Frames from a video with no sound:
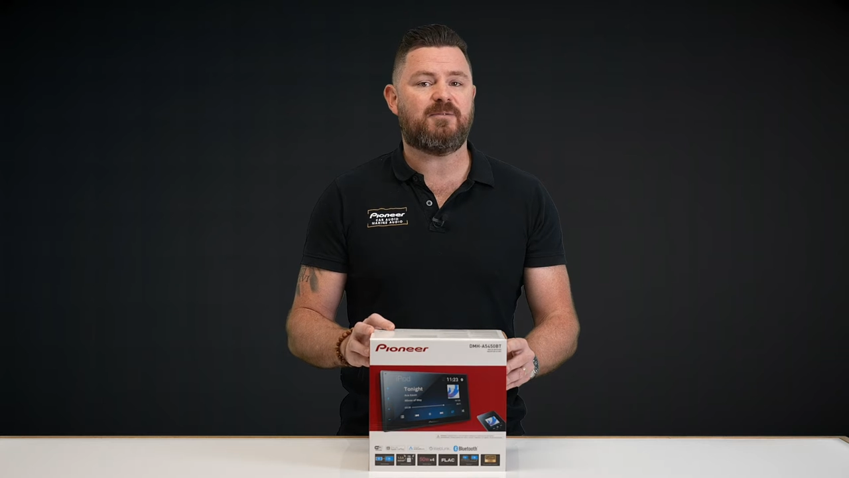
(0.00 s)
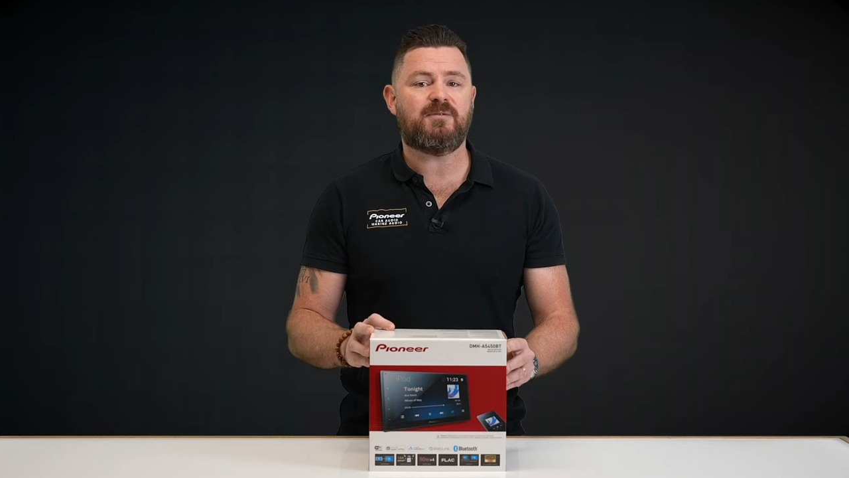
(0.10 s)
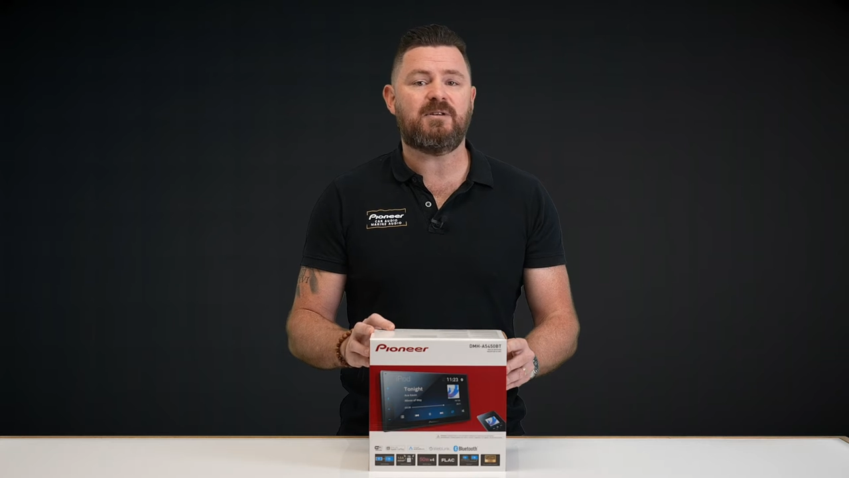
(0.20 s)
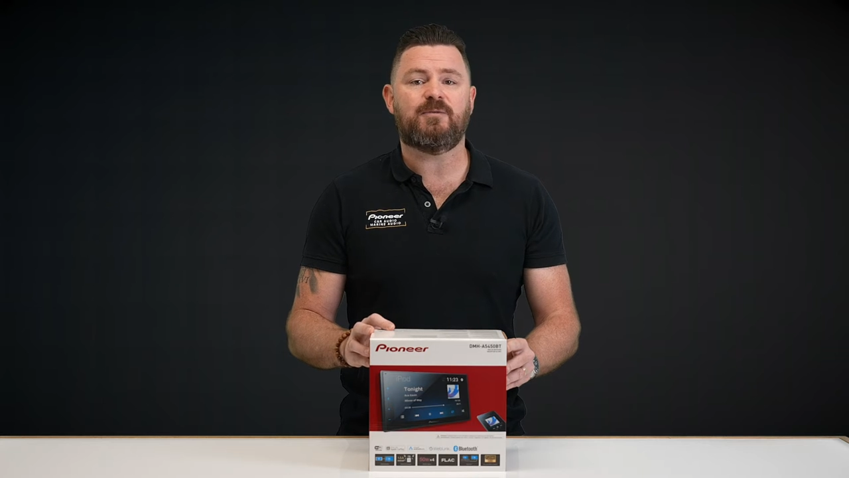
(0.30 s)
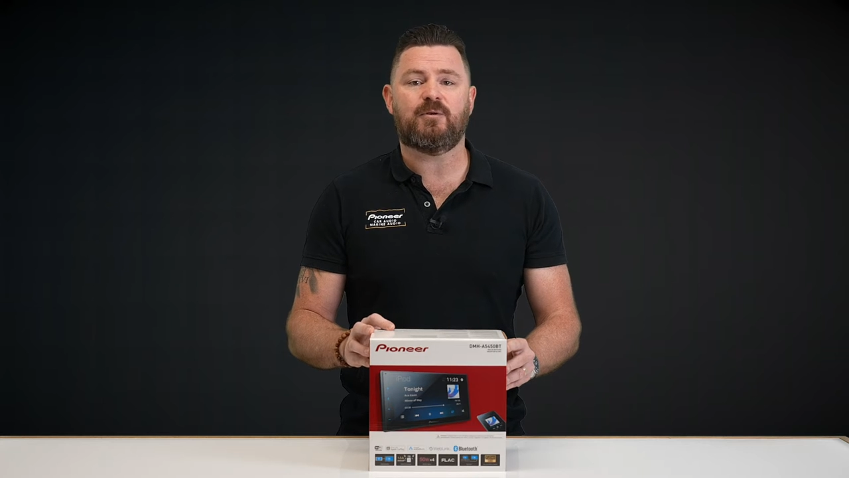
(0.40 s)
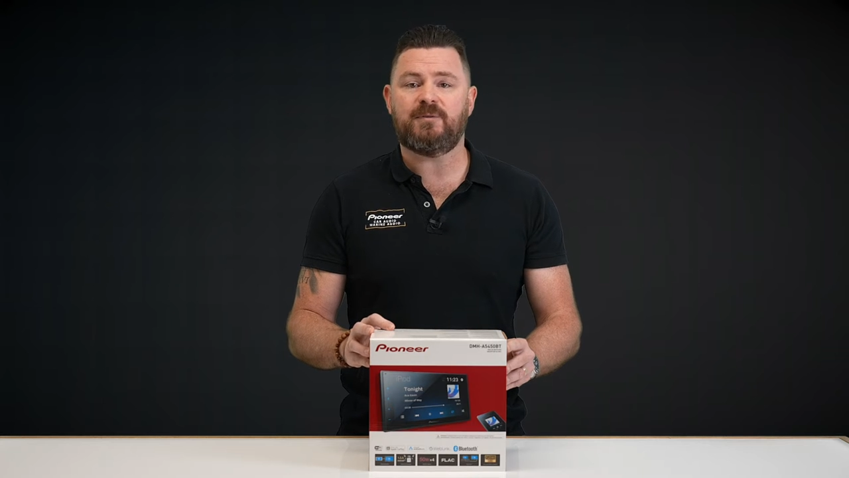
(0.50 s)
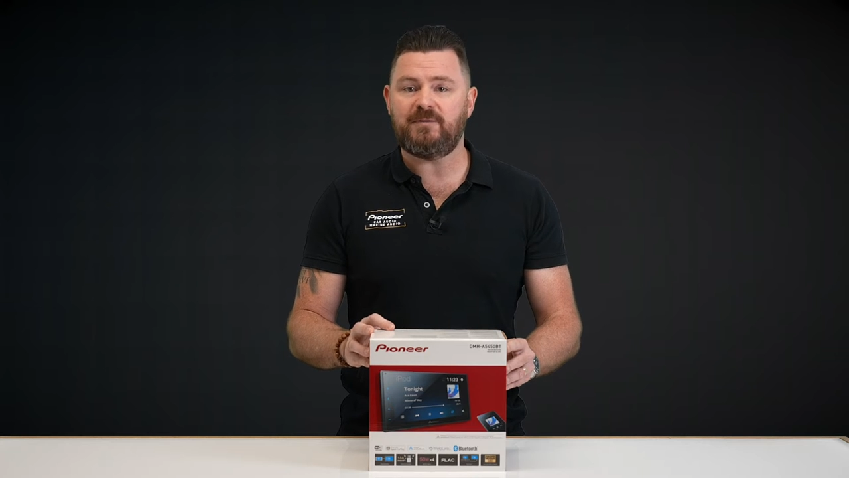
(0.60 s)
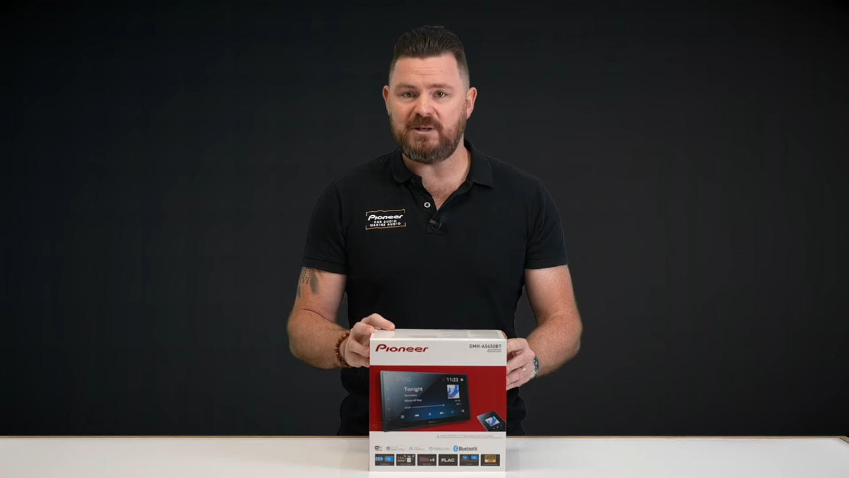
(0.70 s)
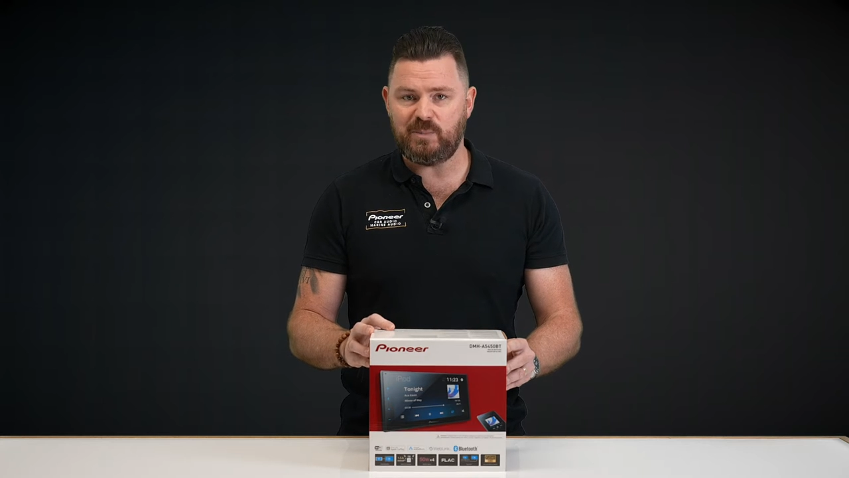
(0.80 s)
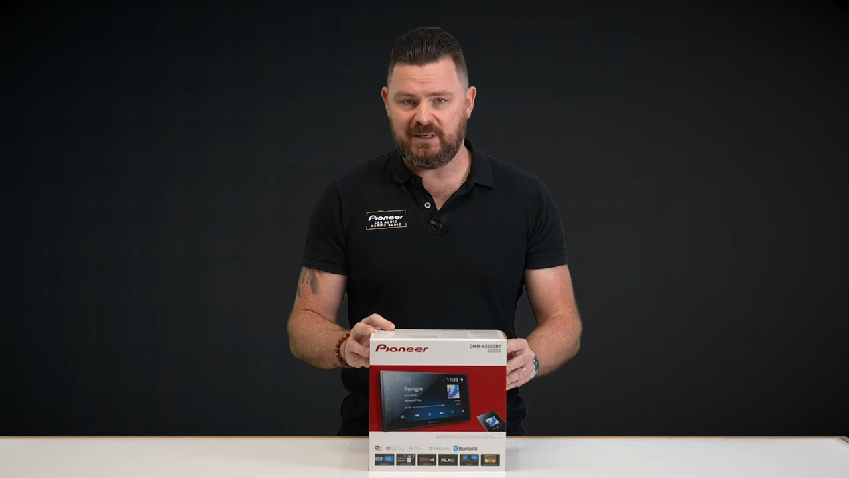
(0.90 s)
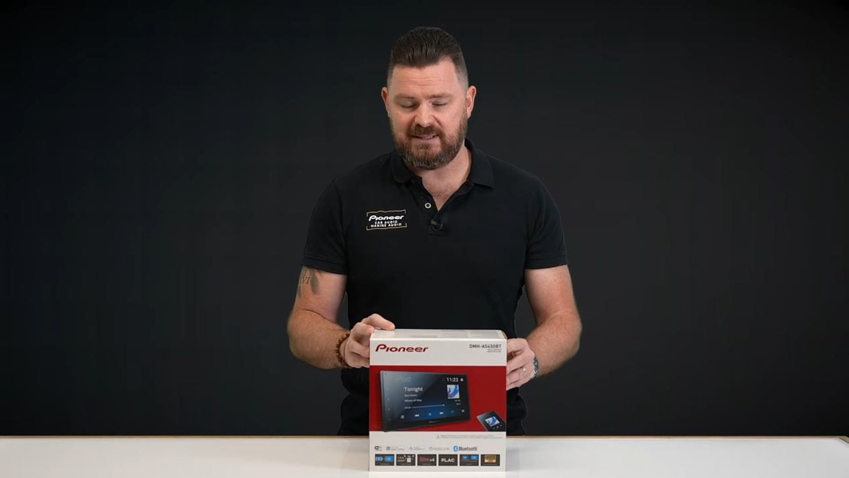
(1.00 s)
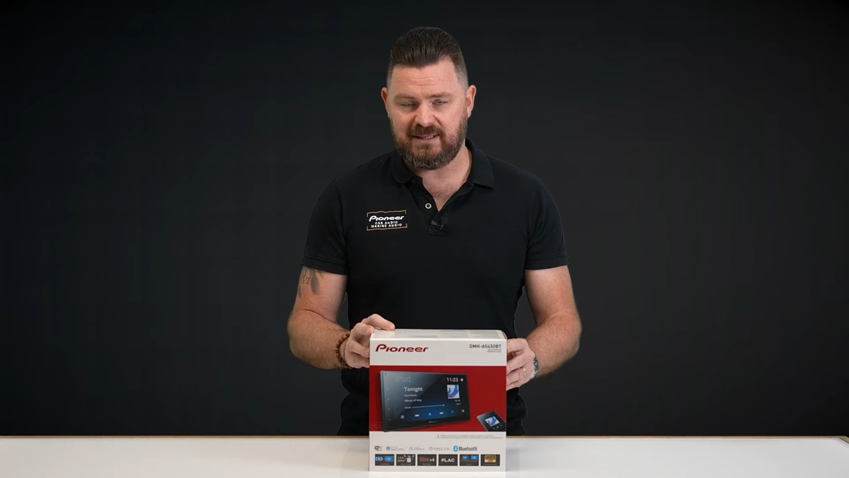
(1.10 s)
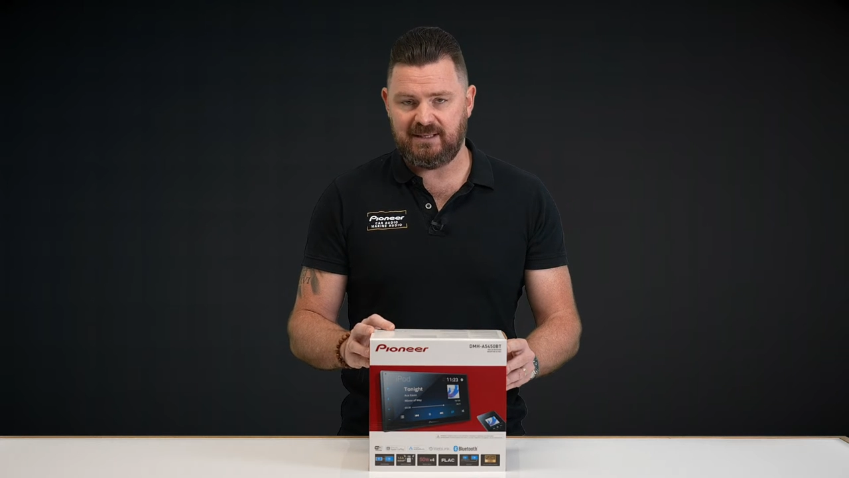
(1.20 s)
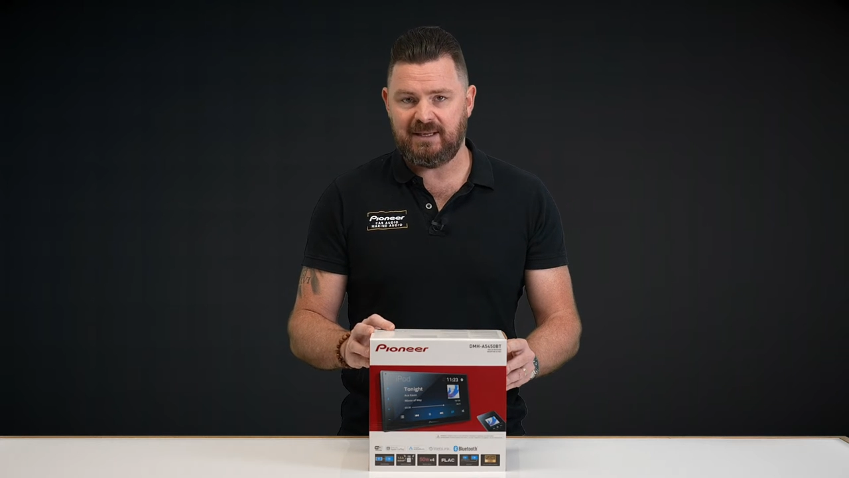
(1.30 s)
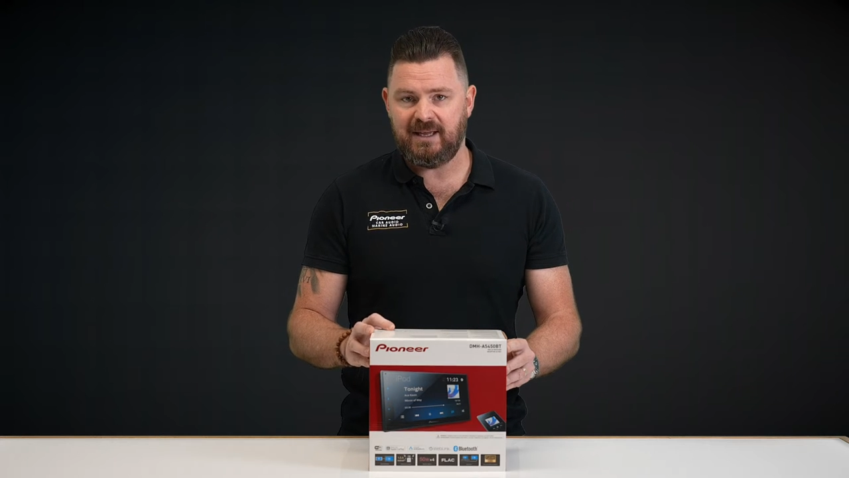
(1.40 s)

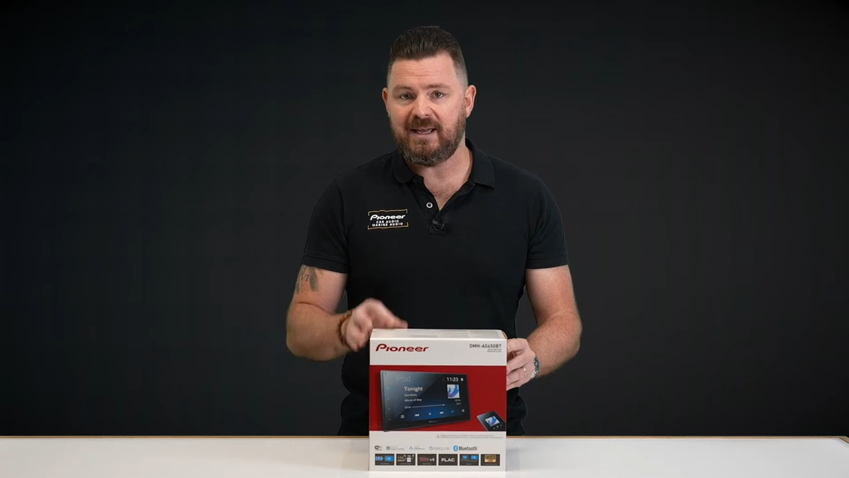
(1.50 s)
5450BT